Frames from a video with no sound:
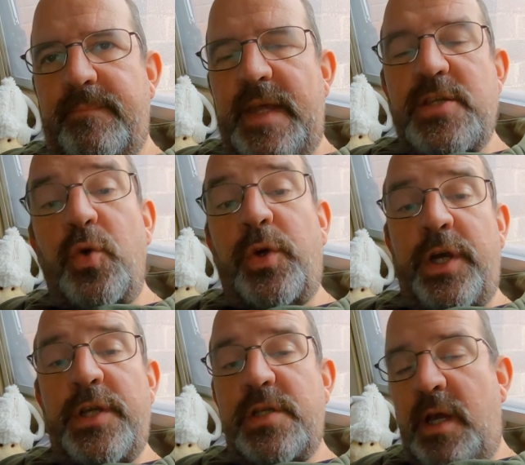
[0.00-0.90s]
it's all
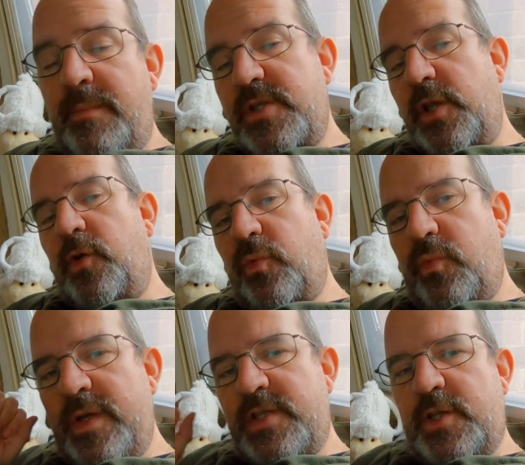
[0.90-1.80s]
good.
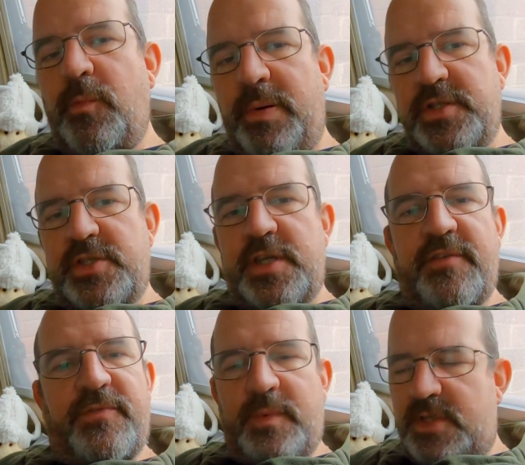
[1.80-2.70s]
We're still
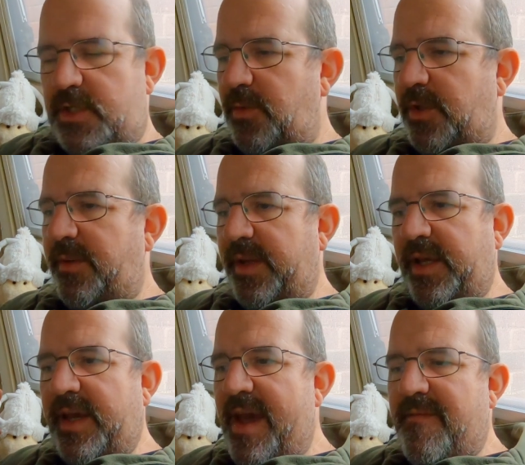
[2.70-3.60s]
positive. We're still doing
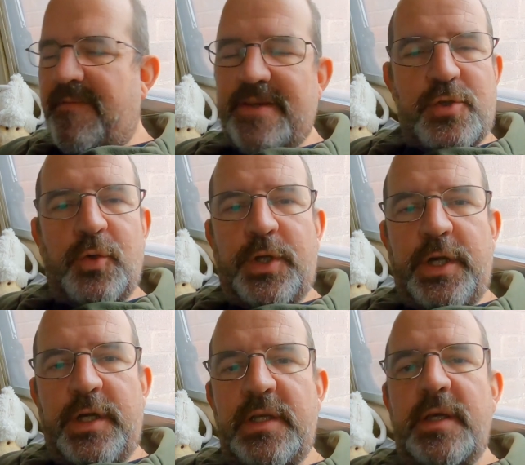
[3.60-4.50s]
it. Everything's all
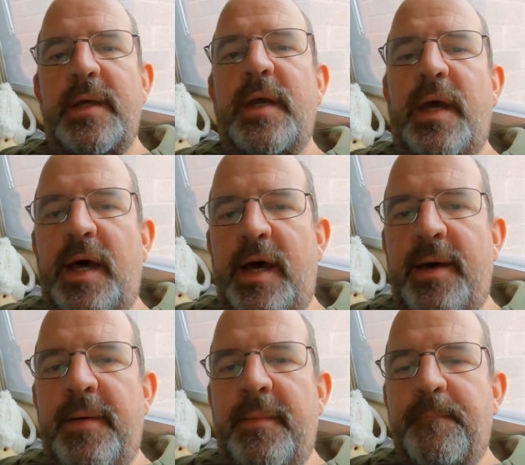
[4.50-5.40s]
good.
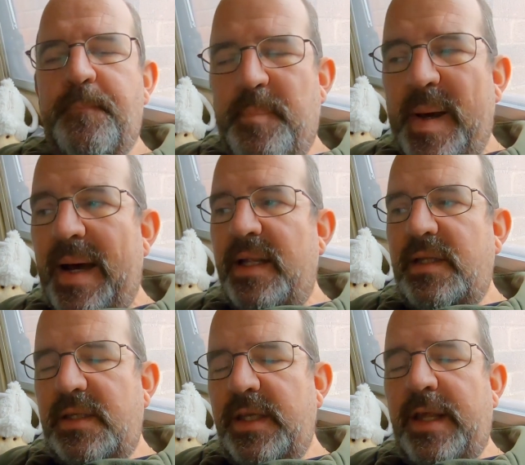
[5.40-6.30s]
But
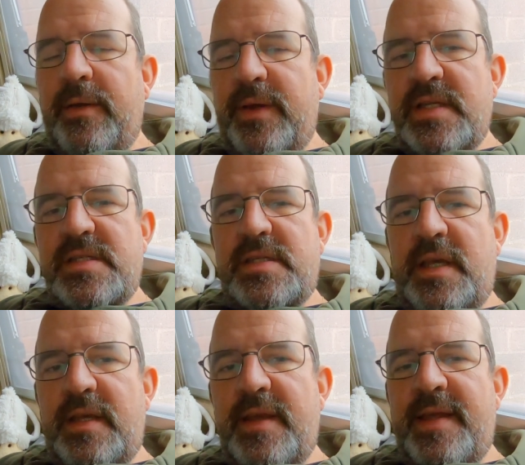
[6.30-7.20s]
it's
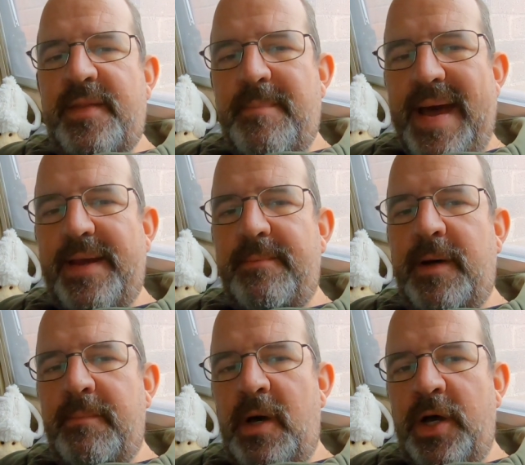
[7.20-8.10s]
in the back of my
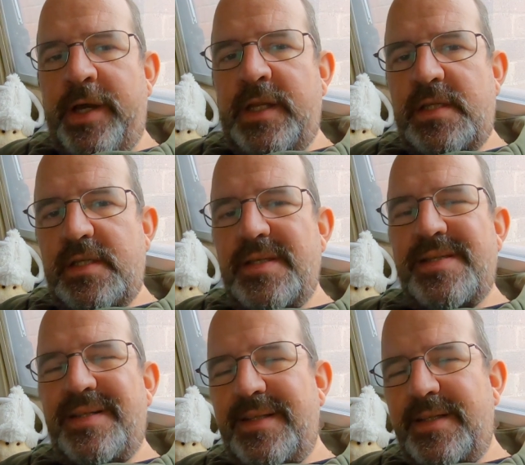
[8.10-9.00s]
mind,
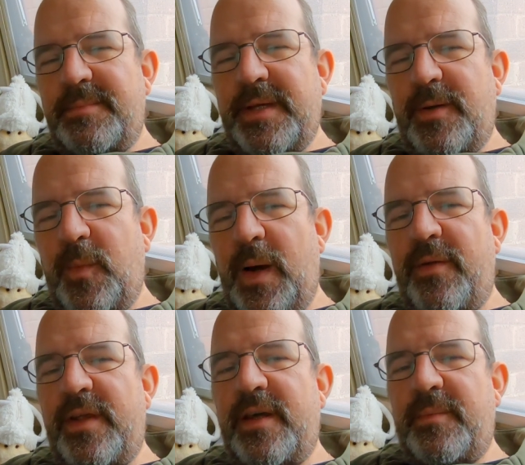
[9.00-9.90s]
there's a little bit of
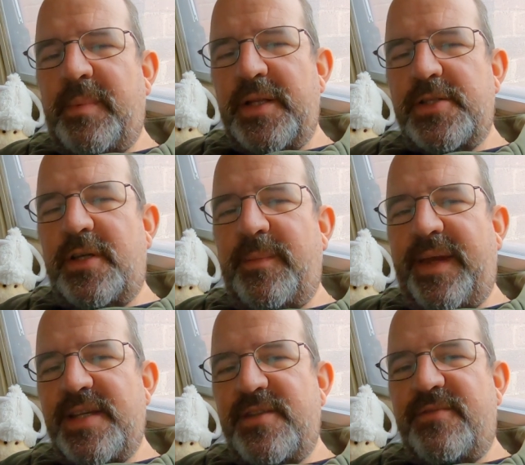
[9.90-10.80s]
worry that by the time we
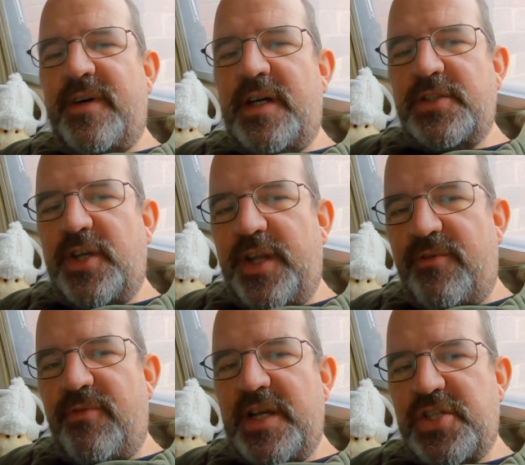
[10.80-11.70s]
get to the far side
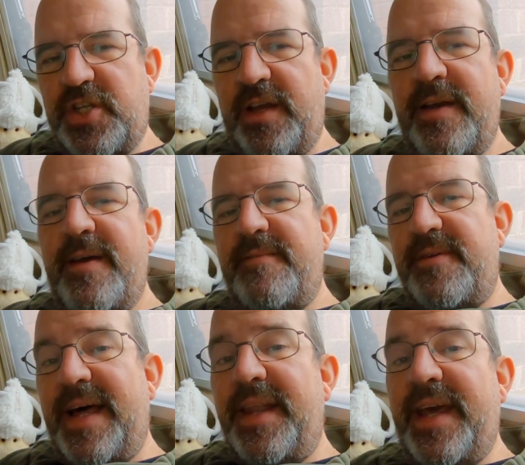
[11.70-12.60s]
of Russia for
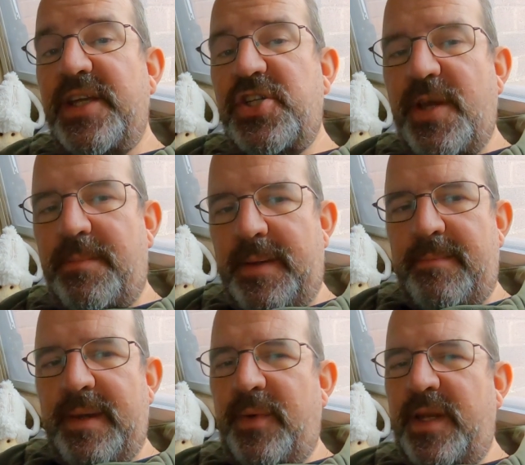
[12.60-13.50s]
that next shipping
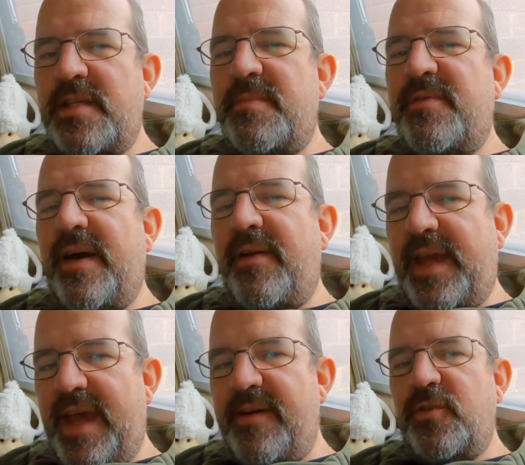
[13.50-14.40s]
bit, we need to be very
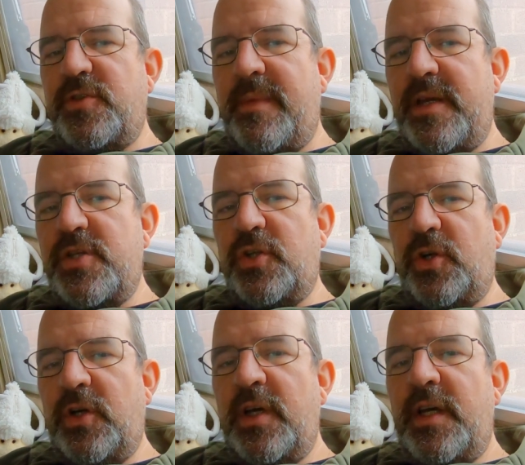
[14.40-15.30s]
careful to make
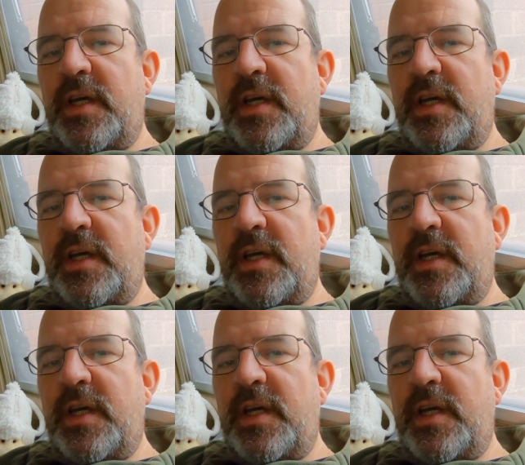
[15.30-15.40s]
sure